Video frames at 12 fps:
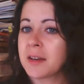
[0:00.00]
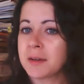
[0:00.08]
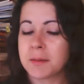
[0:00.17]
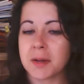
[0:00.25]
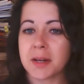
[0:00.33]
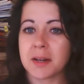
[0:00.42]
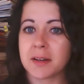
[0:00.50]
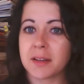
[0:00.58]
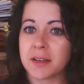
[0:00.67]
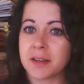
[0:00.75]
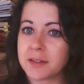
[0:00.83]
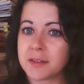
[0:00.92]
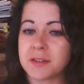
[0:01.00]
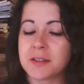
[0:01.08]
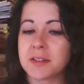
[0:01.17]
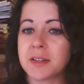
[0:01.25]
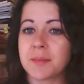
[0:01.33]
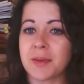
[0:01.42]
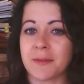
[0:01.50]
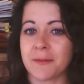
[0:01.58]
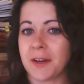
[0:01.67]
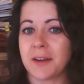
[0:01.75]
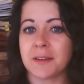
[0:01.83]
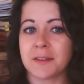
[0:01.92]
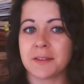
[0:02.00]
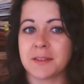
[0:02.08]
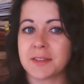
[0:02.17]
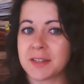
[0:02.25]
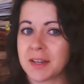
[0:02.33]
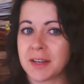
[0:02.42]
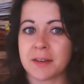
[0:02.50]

where he could usually be found